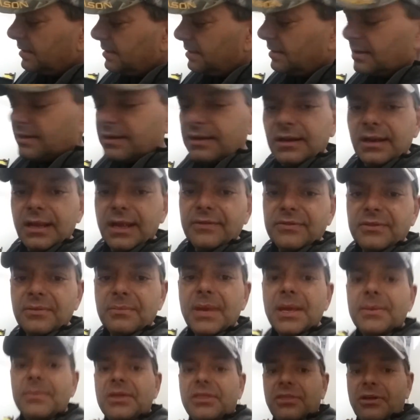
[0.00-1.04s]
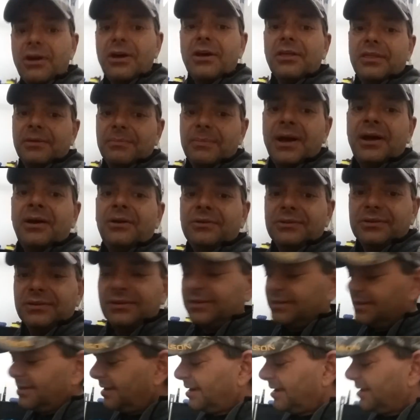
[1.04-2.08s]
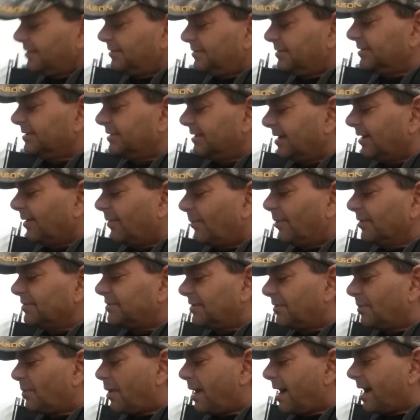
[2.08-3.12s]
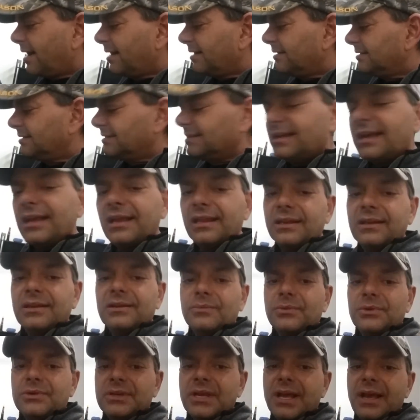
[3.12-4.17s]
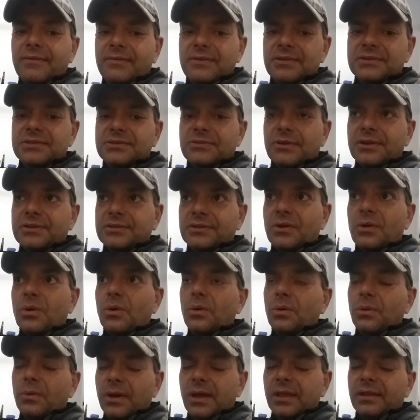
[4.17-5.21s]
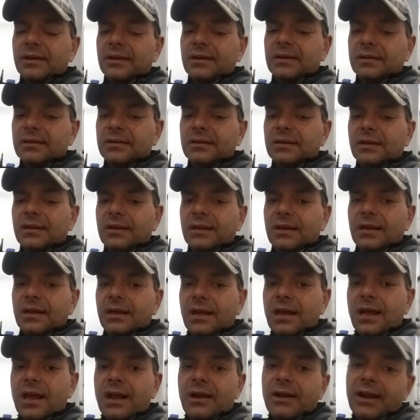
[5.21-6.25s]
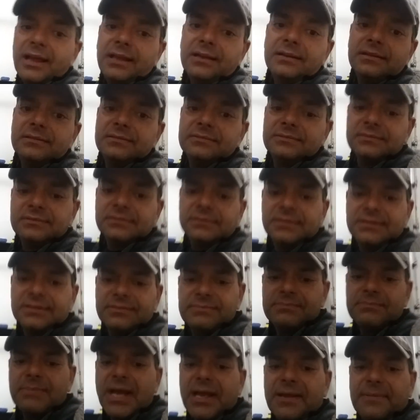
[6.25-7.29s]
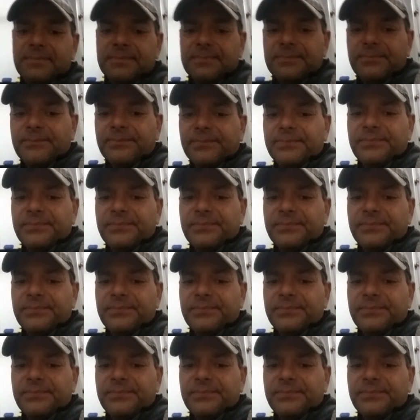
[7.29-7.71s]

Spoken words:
You're going to have to maybe thaw them out once in a while, and then when you have this stretch of cold weather. All right, bye.